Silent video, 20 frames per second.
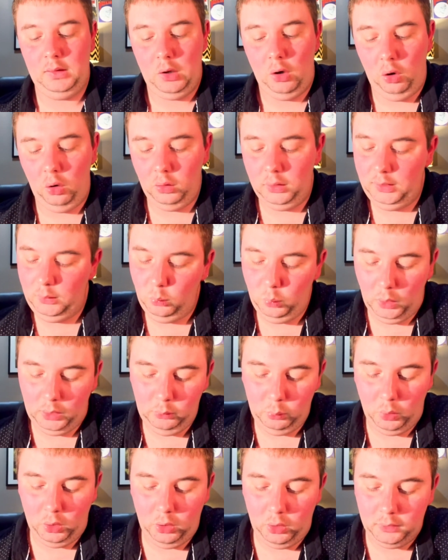All in one
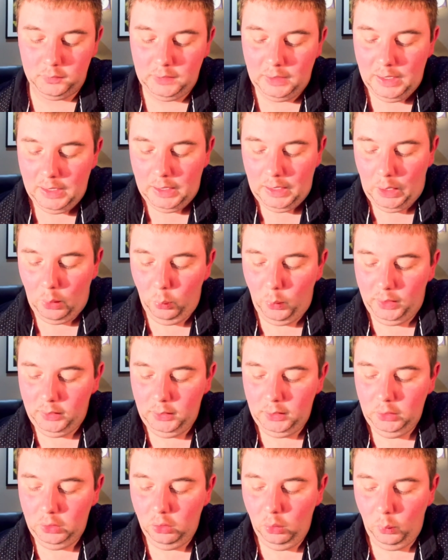word. Whether
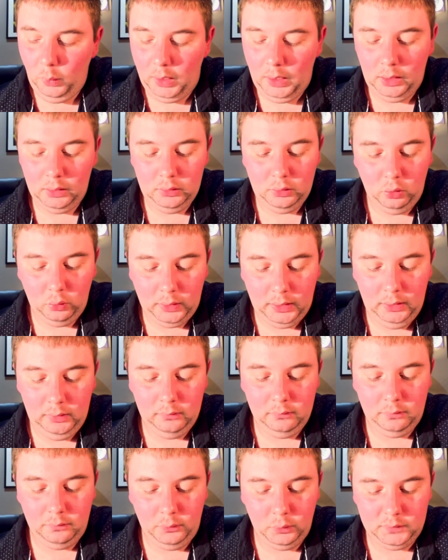you are
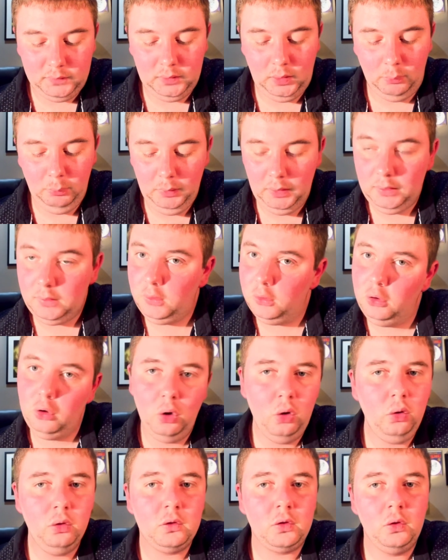looking for something
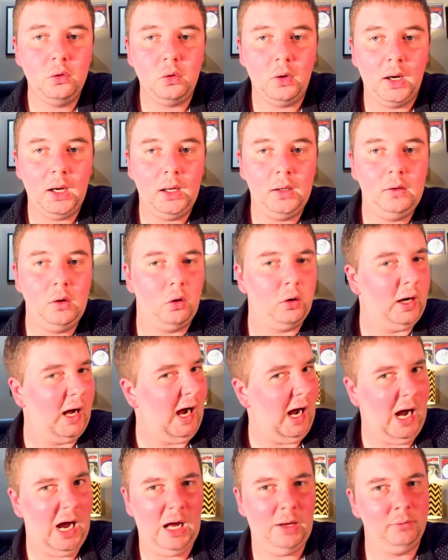new to read on an
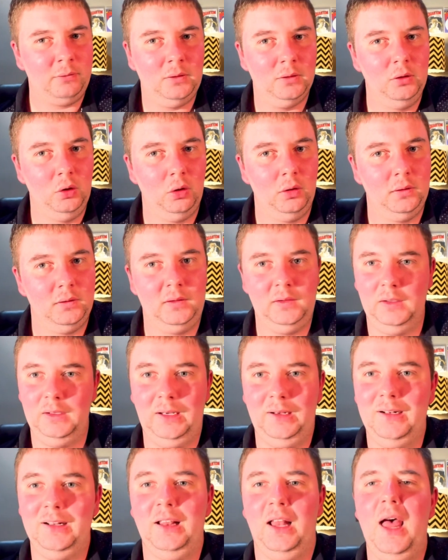afternoon
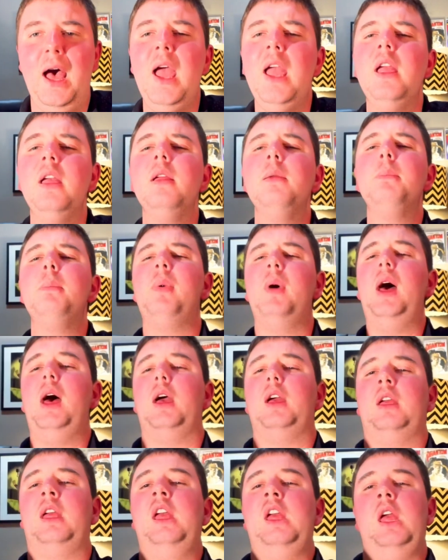sitting laying
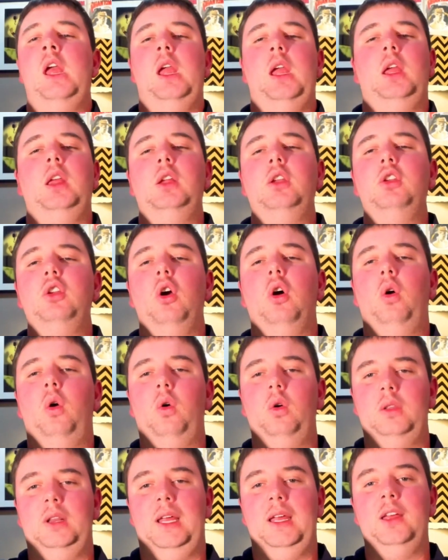back in
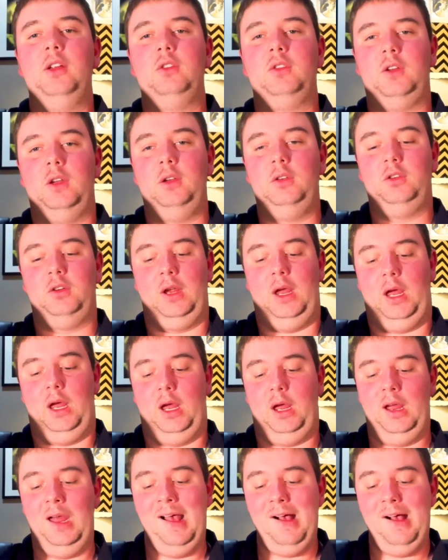your lounging chair,